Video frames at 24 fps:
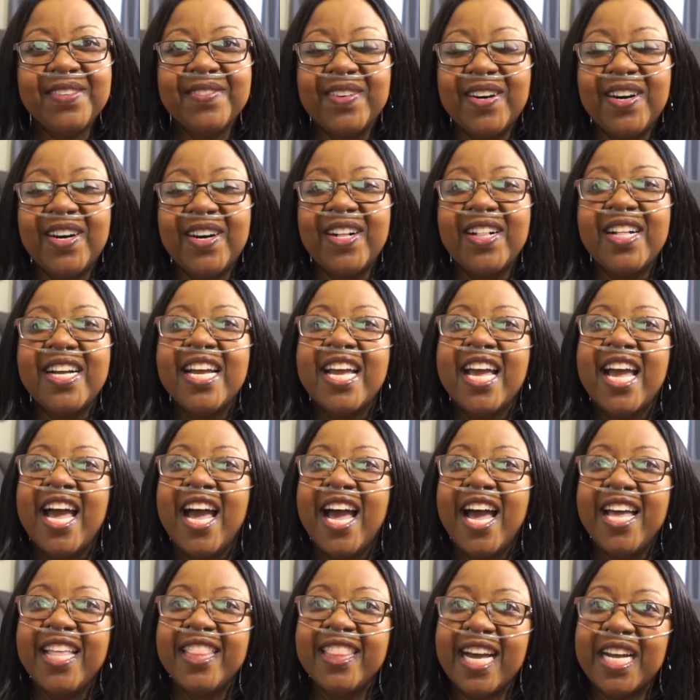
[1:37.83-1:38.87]
you all,
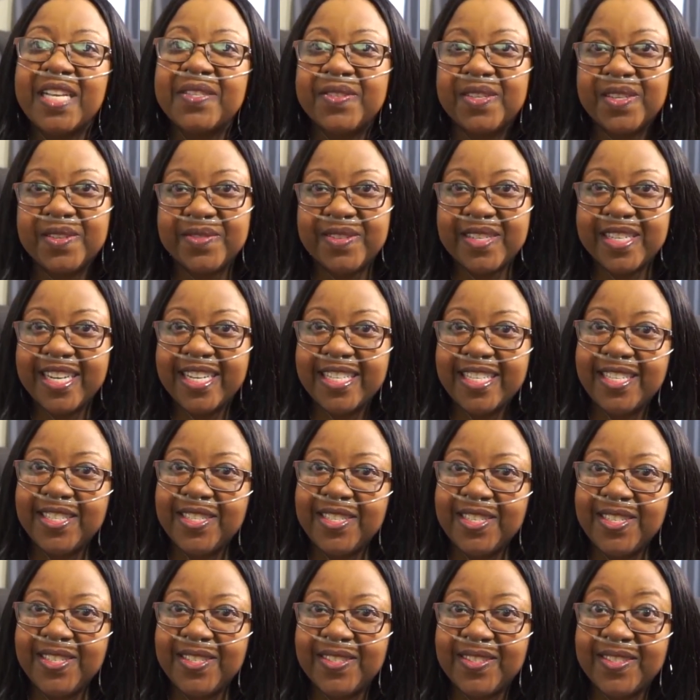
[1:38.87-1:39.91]
and that's what we're gonna
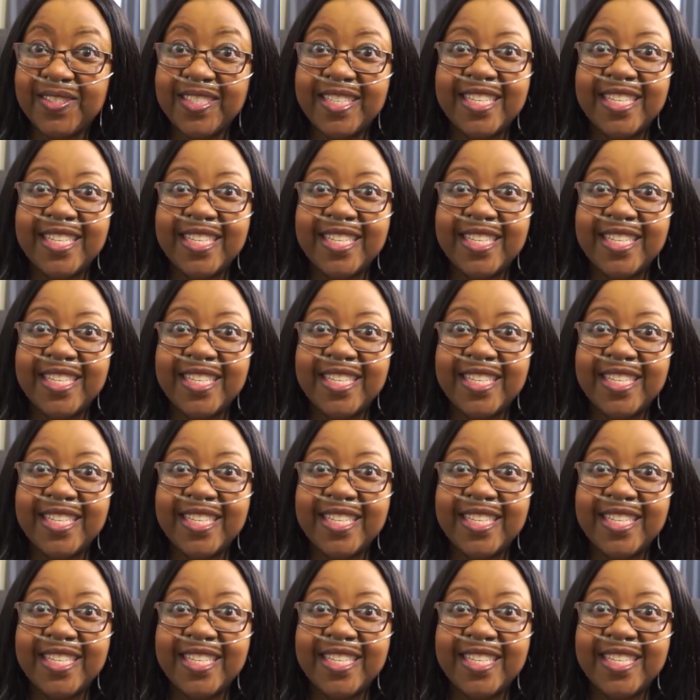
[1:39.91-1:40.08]
do.